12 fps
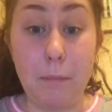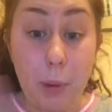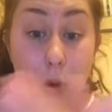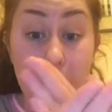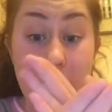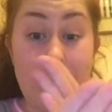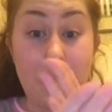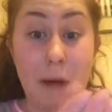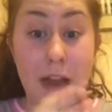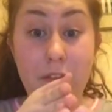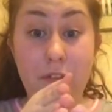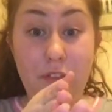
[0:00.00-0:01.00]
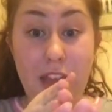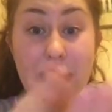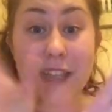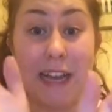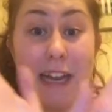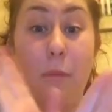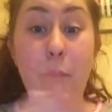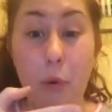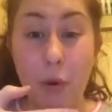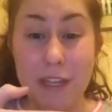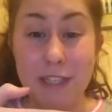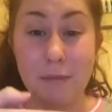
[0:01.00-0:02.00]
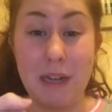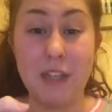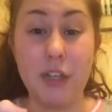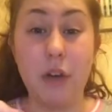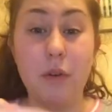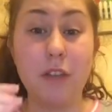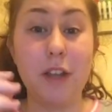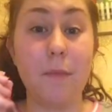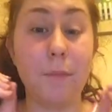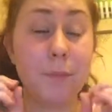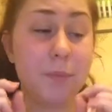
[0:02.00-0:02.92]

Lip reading: pulling my feet and I'm pointing my toes and